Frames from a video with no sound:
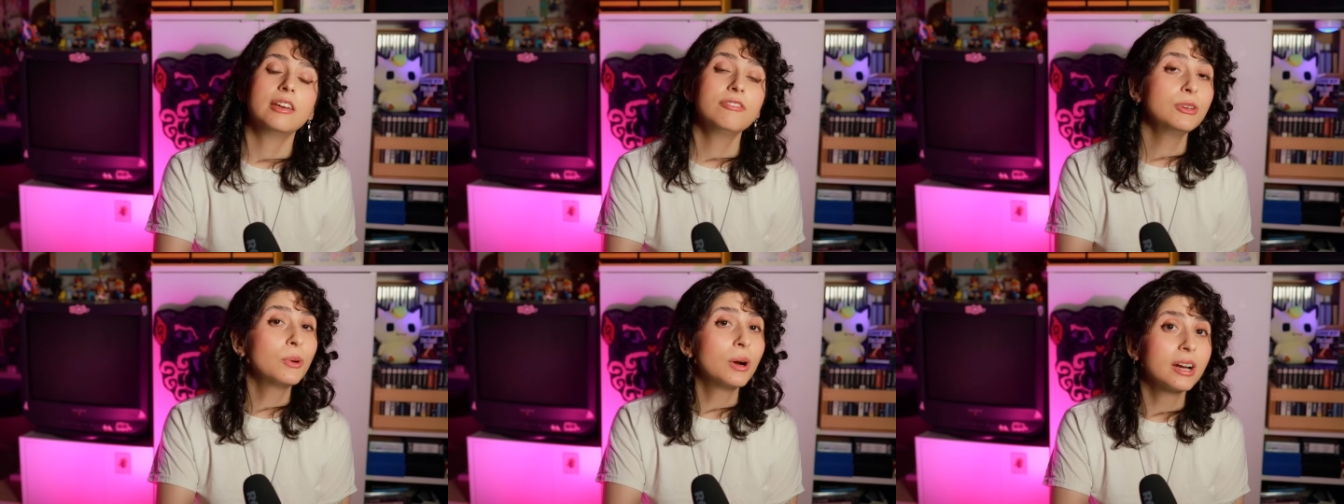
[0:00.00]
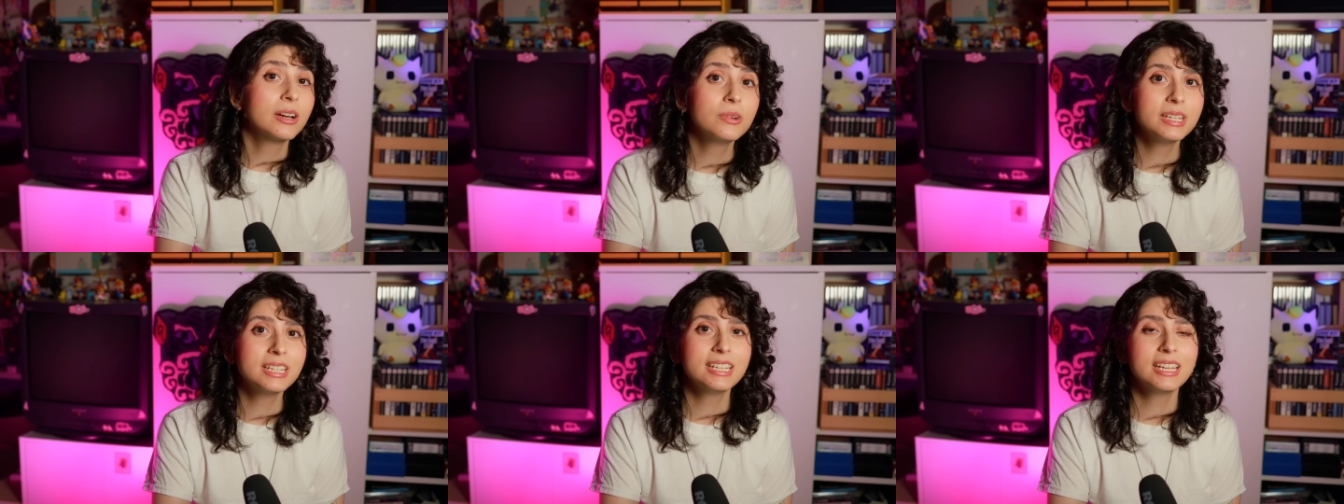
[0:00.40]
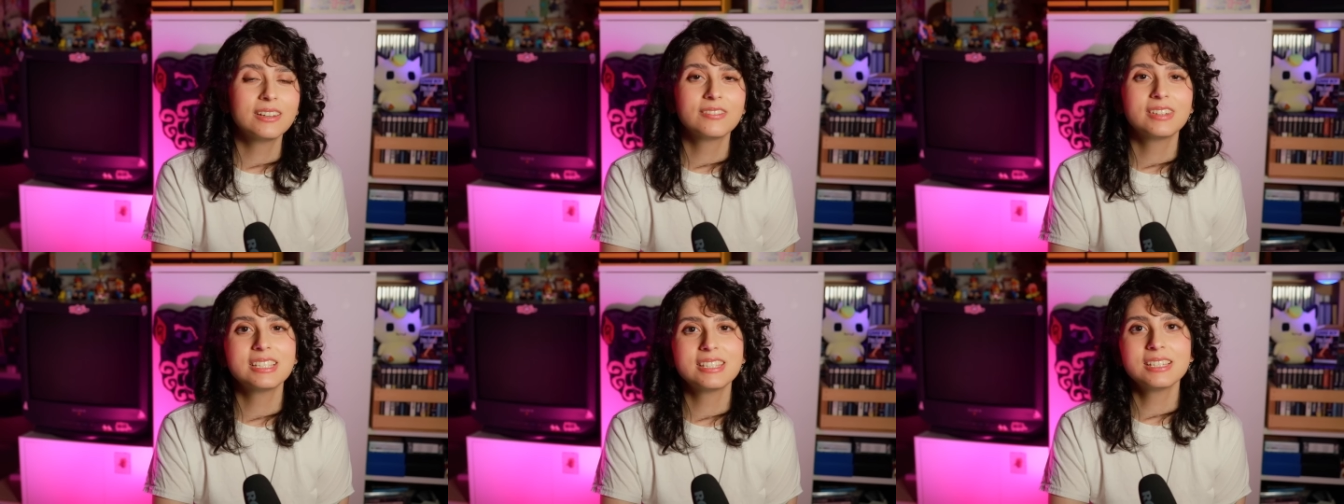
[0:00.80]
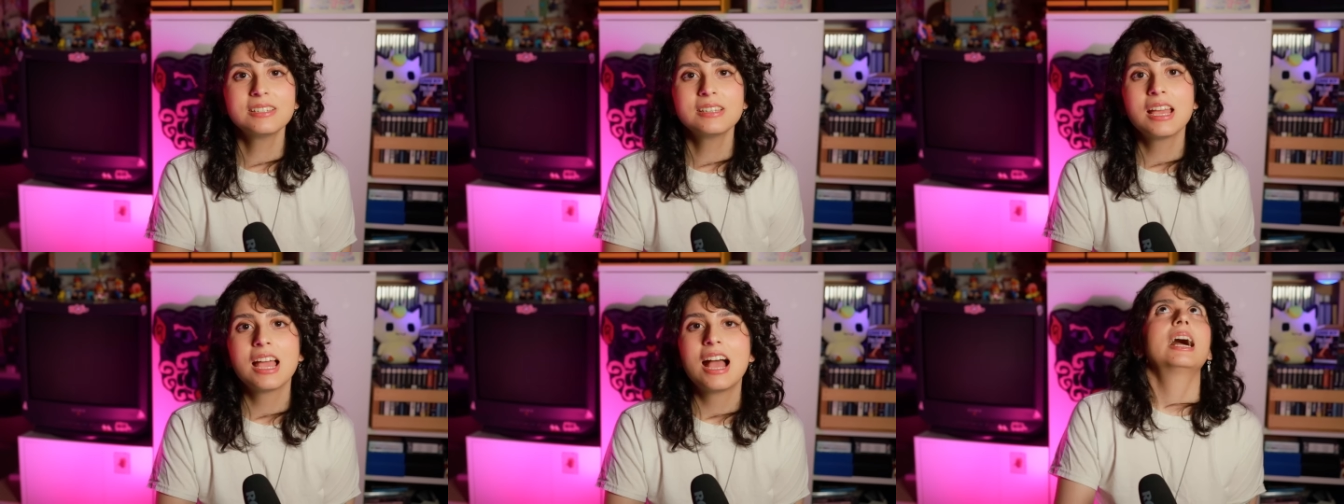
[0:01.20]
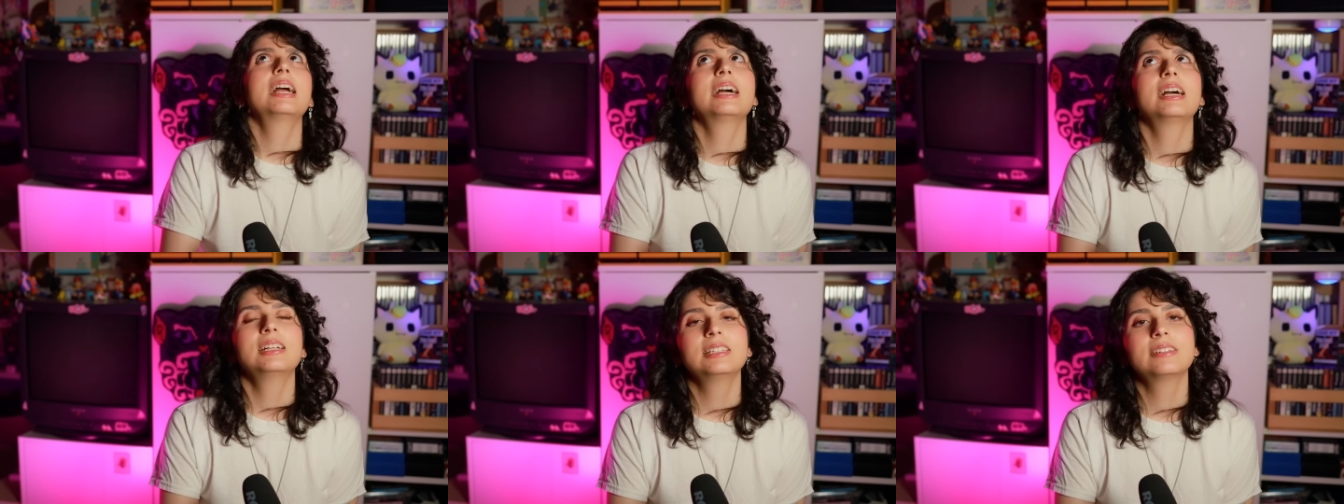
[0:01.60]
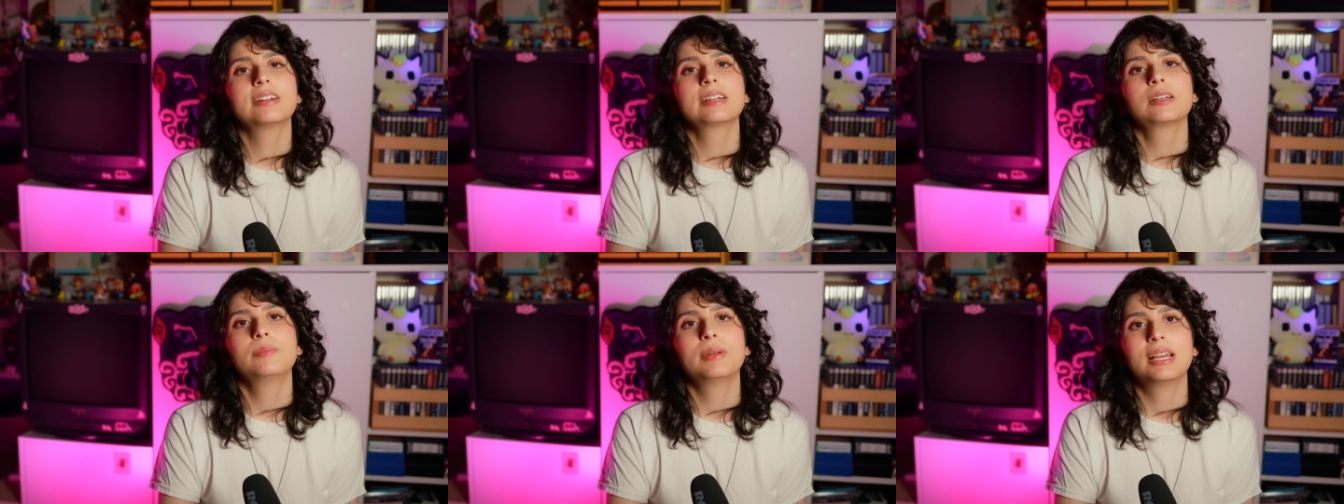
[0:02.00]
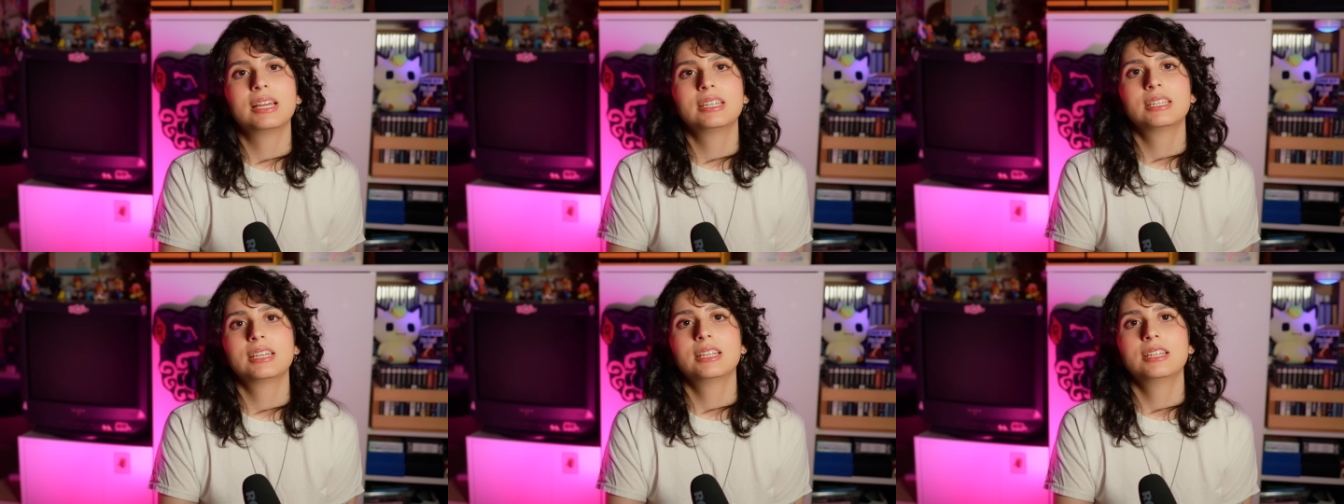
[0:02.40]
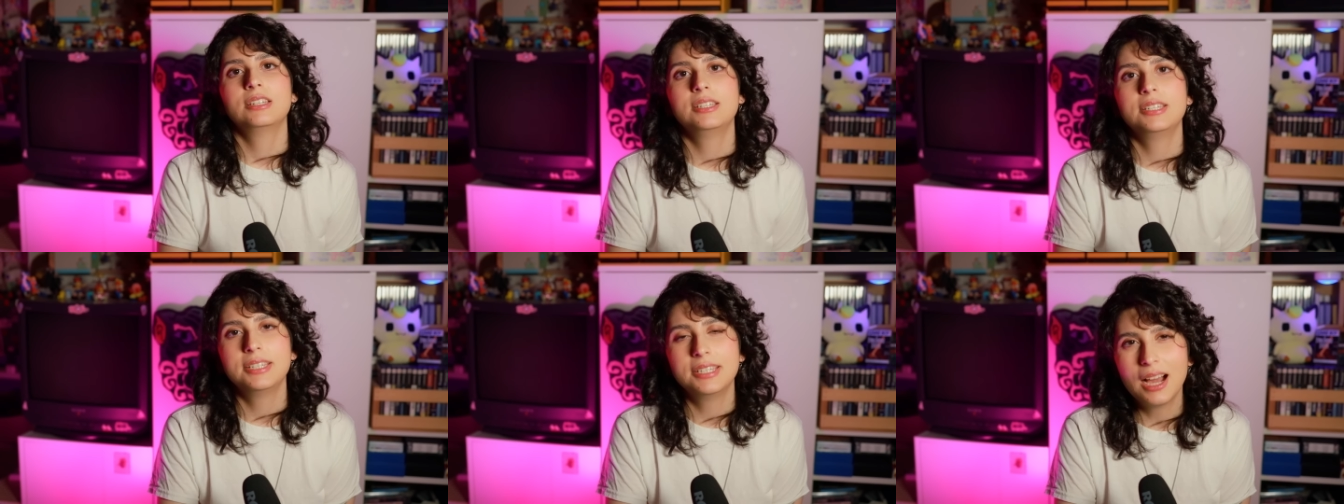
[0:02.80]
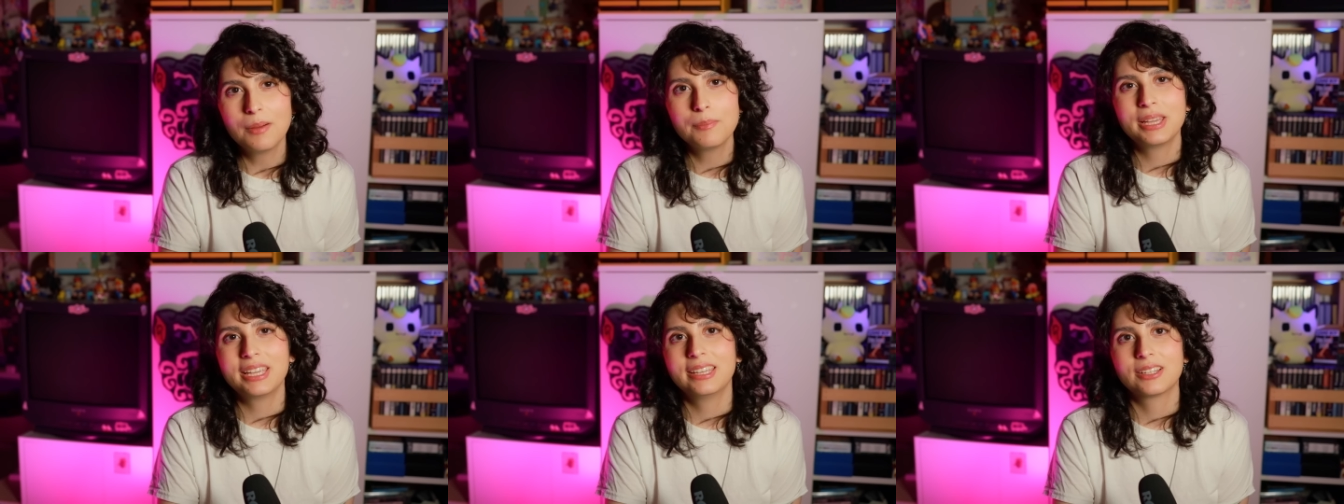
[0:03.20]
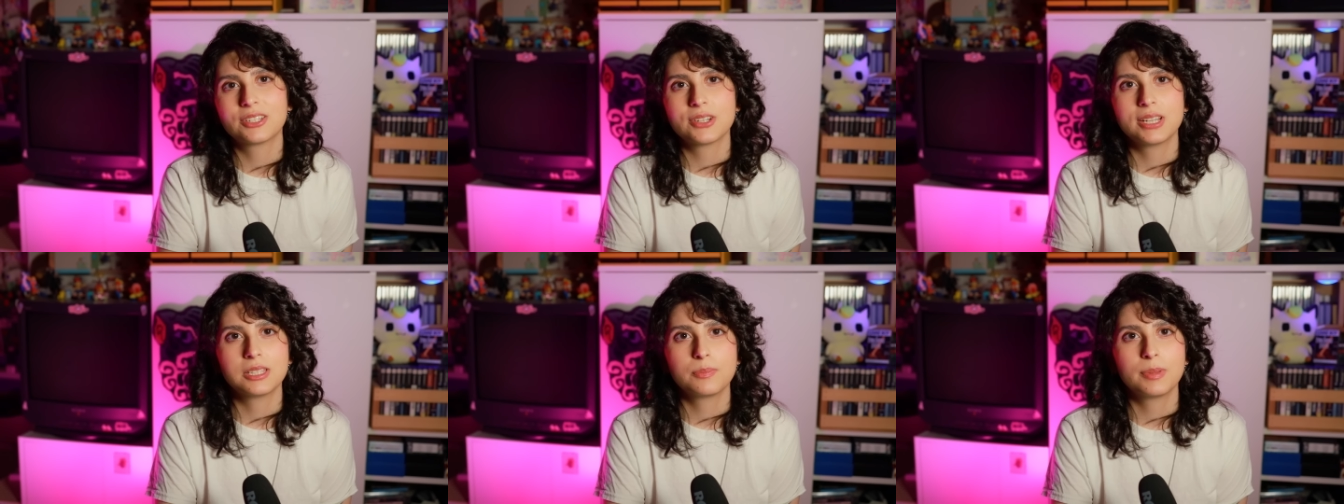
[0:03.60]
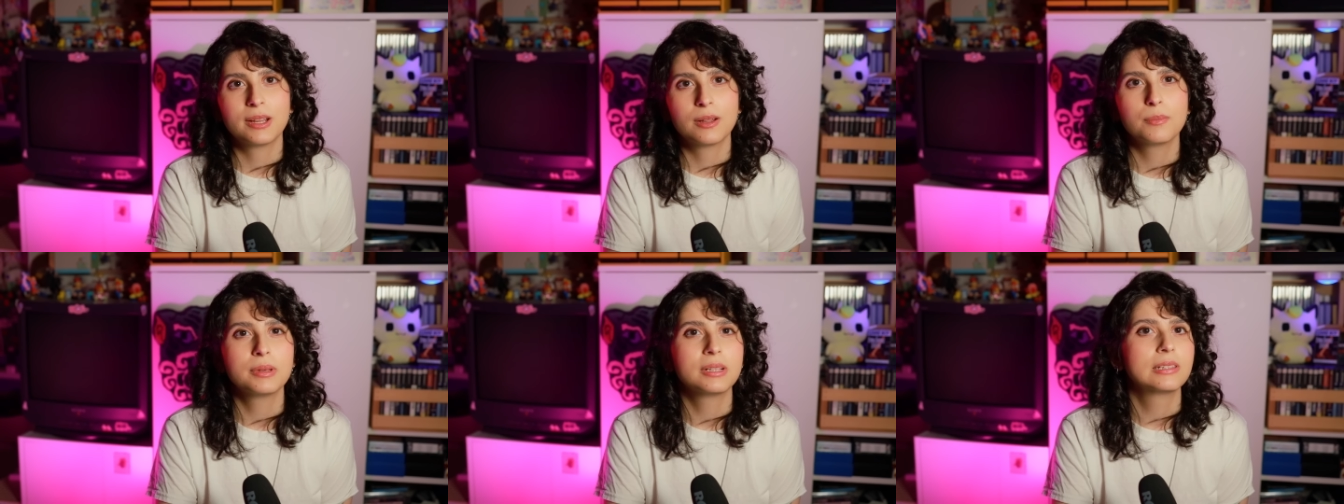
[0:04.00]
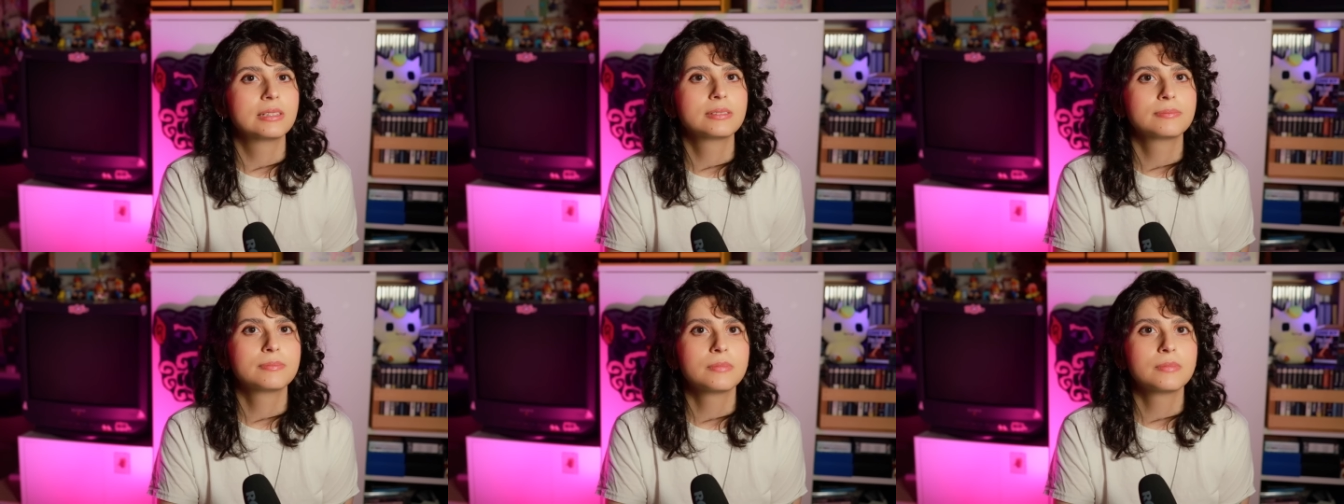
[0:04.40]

If you are going to get resin, I highly recommend not making a transparent build